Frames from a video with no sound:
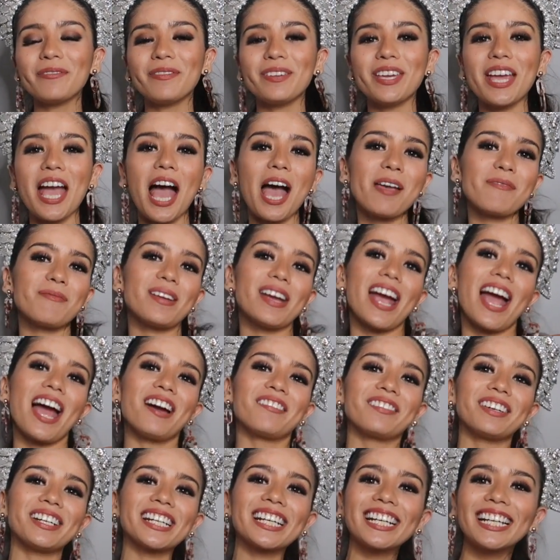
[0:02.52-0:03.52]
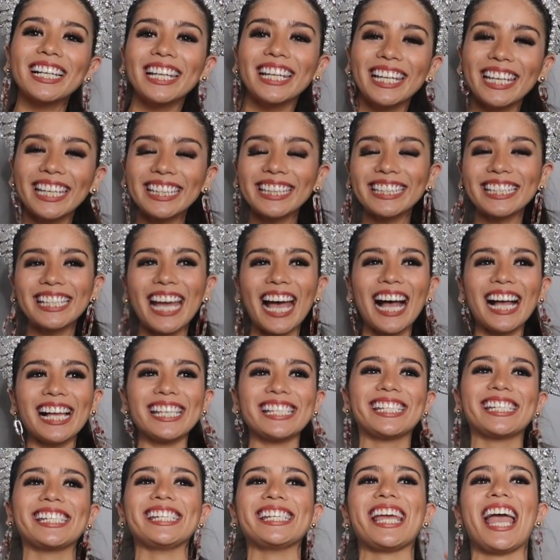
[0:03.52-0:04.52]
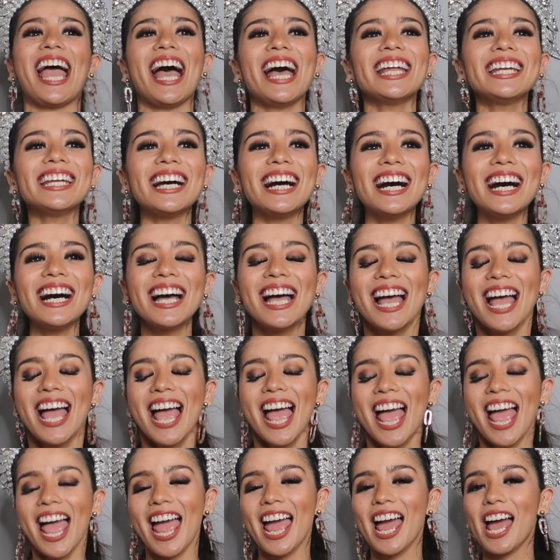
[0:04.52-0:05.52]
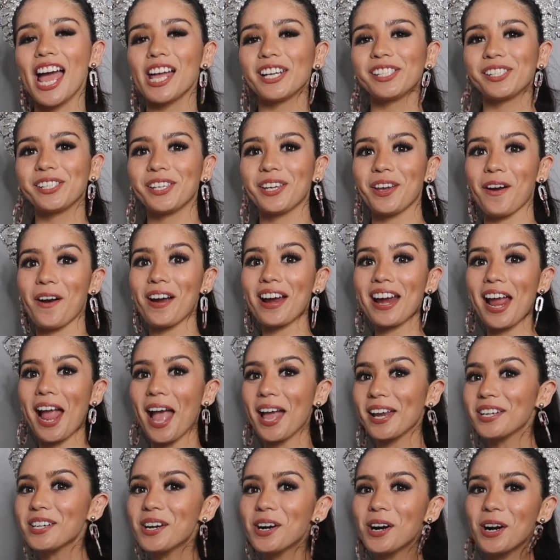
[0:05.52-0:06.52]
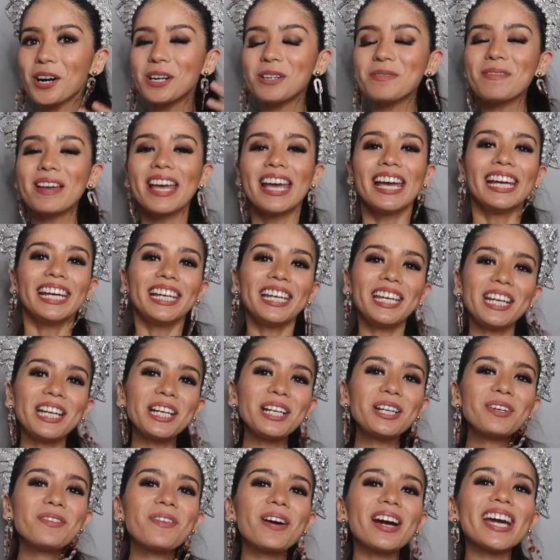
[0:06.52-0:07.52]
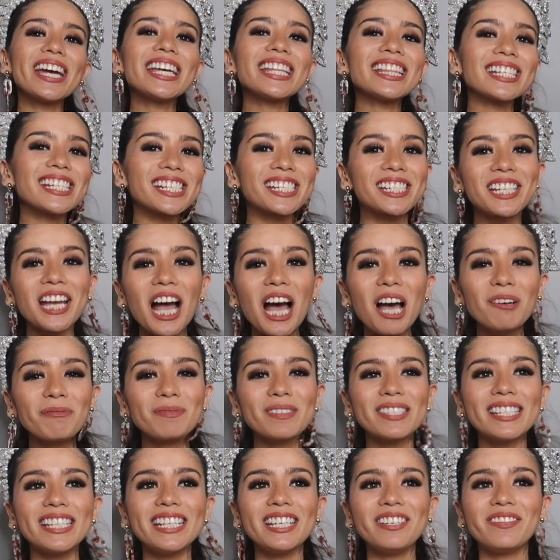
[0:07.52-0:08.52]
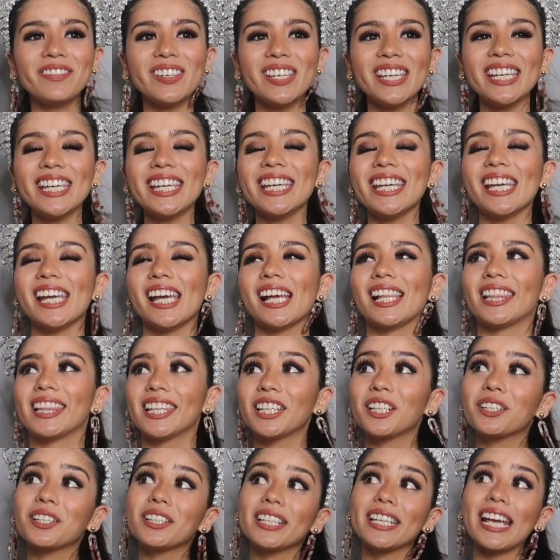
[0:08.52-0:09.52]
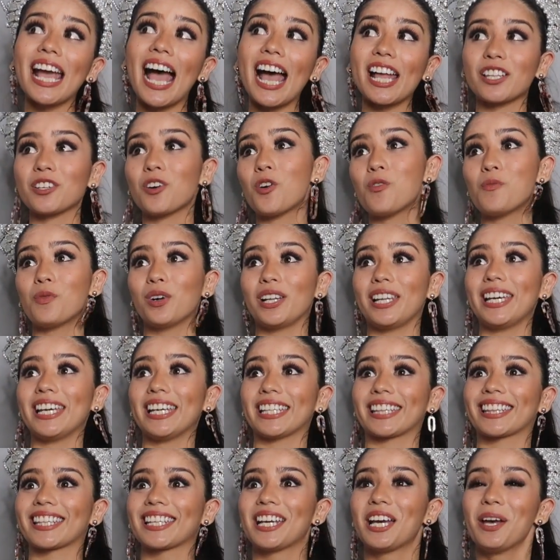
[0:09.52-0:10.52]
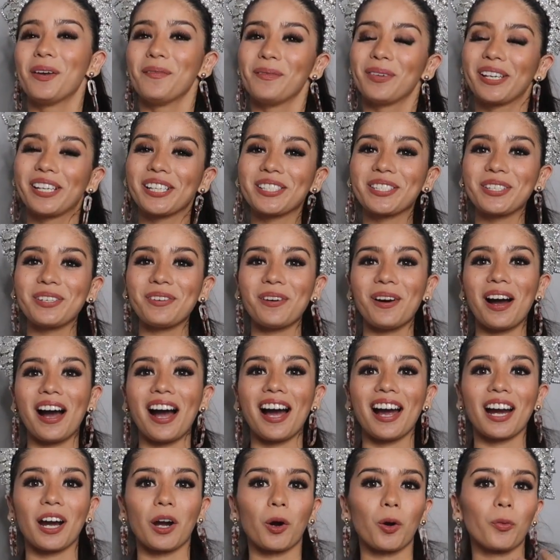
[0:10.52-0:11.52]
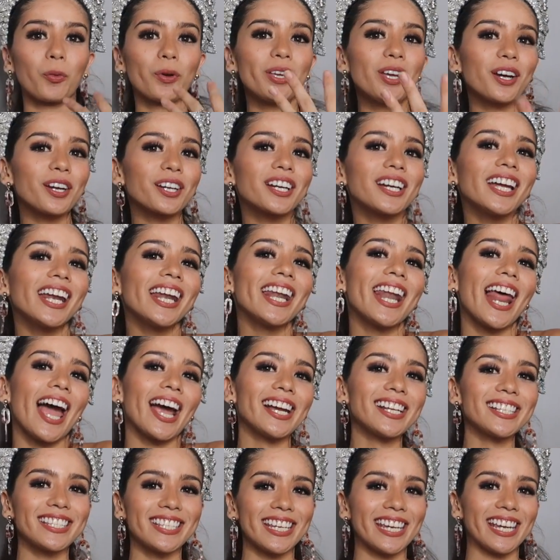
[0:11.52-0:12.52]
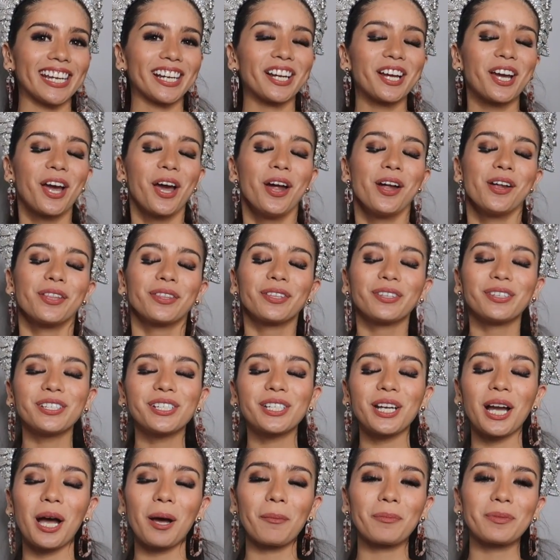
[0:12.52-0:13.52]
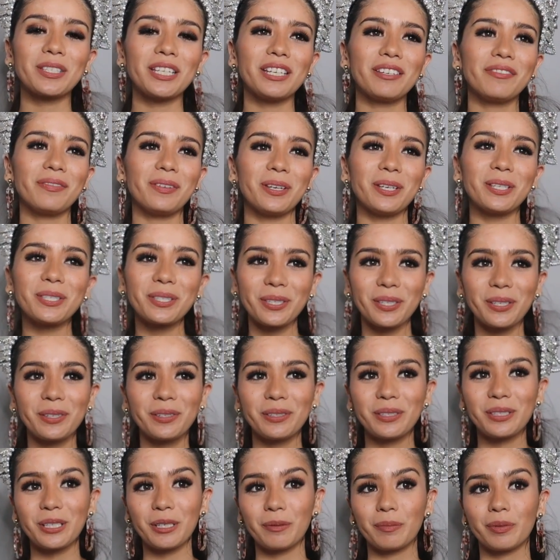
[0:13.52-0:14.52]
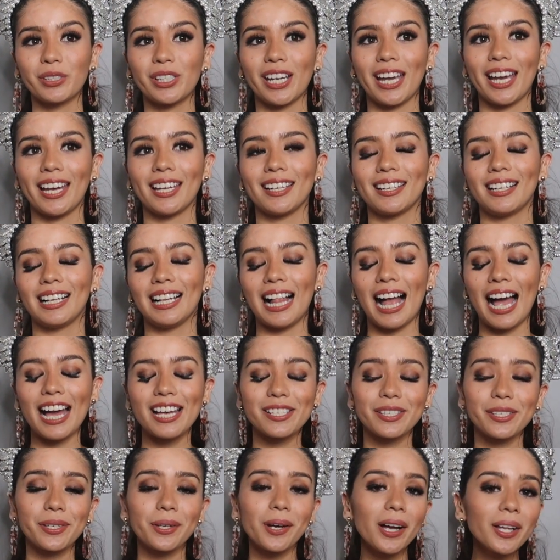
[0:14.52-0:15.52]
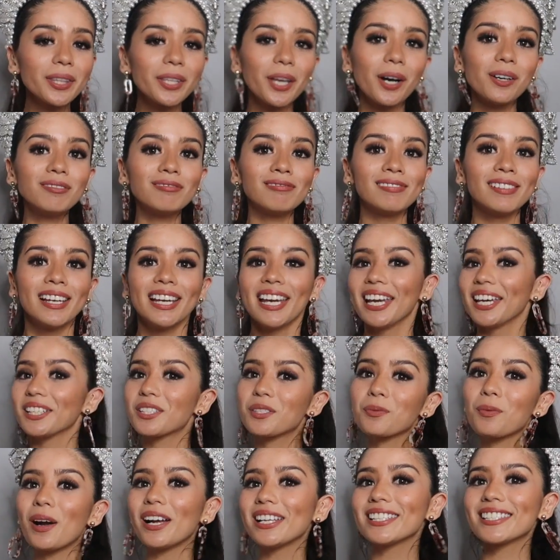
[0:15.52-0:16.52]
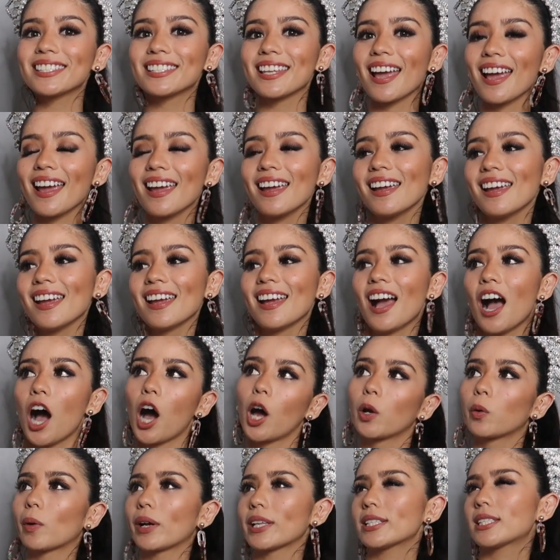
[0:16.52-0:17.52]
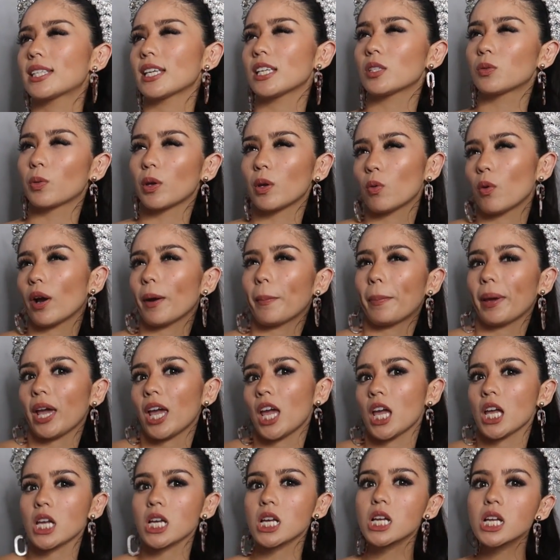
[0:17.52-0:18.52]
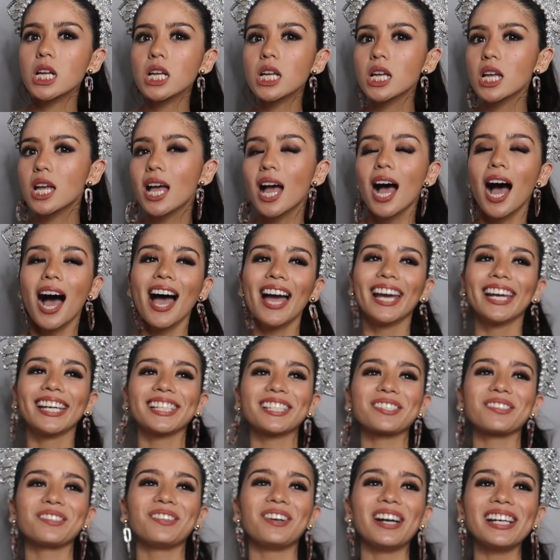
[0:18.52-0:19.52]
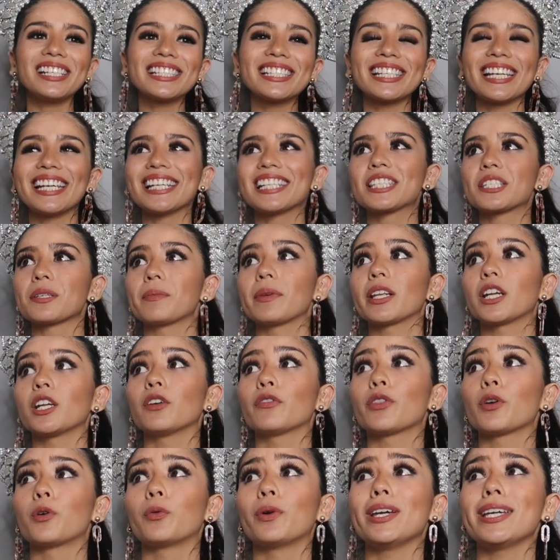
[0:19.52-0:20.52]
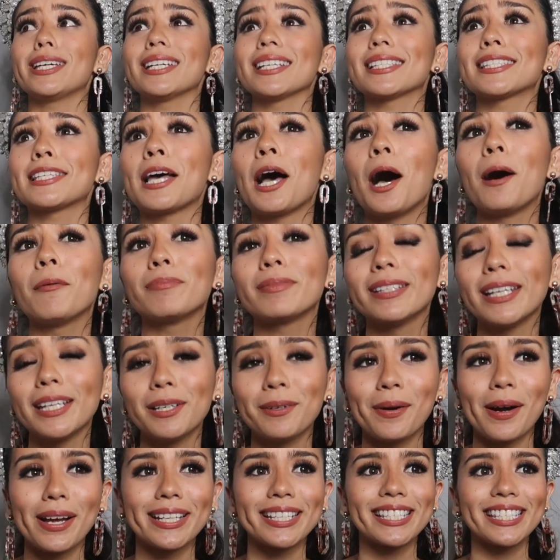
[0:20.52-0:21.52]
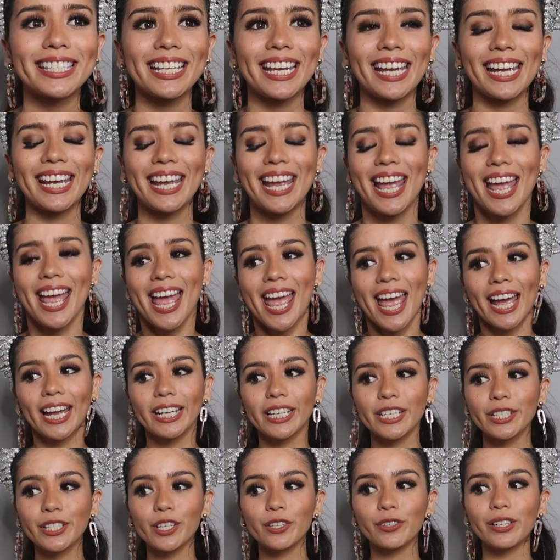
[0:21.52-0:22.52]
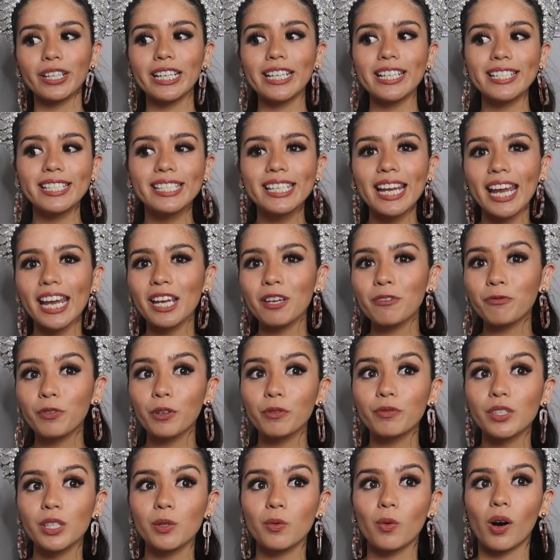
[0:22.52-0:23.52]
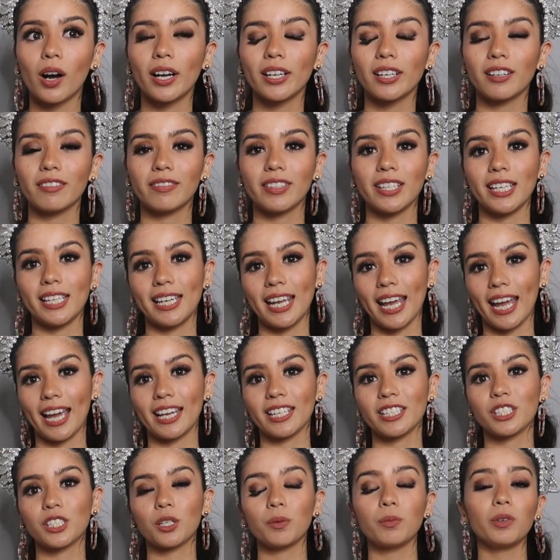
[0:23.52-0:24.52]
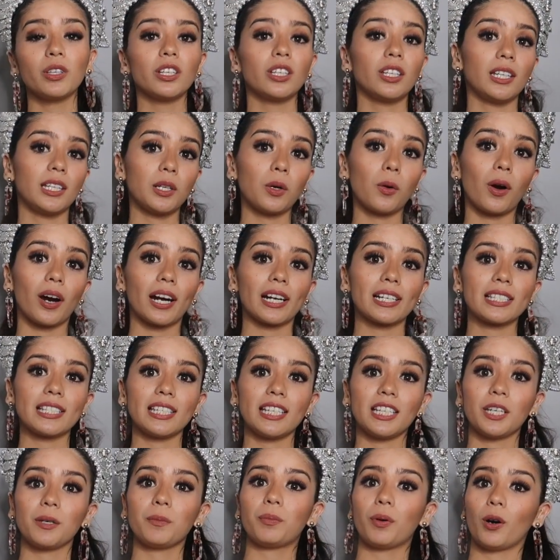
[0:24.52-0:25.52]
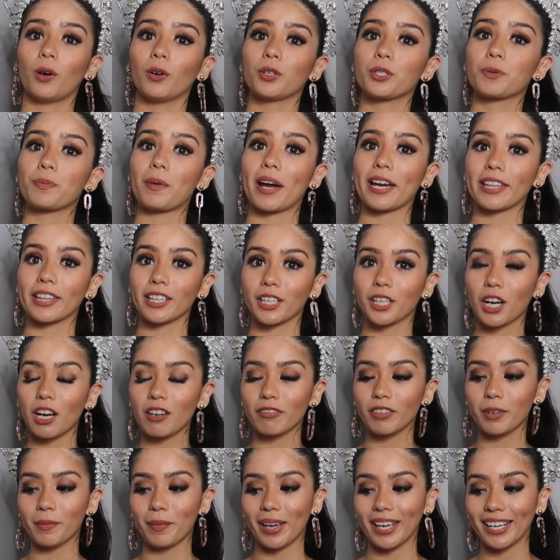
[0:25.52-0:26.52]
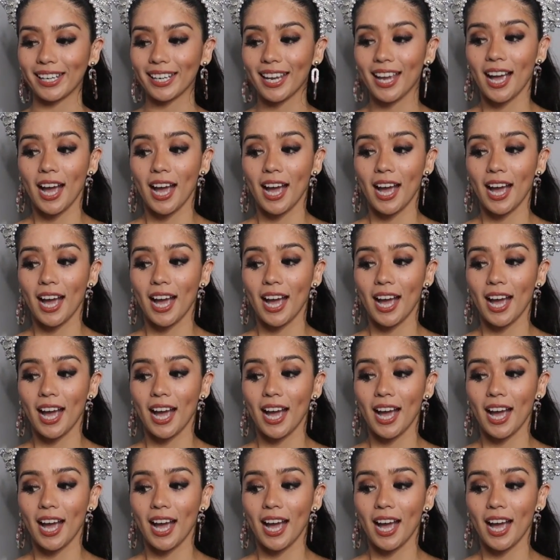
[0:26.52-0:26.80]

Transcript: me. I'm your ever Kalit gal, Gianna, and you're at home here with Shot TV. Literally at home ulit because we are connecting through Shot TV's YouTube channel. As you all know, it's Wednesday. On Wednesdays, we wear pink. It's Wednesday, it's the middle of the week, it's Hump Day Wednesday, and it's already day 51 of the enhanced community quarantine imposed by the government.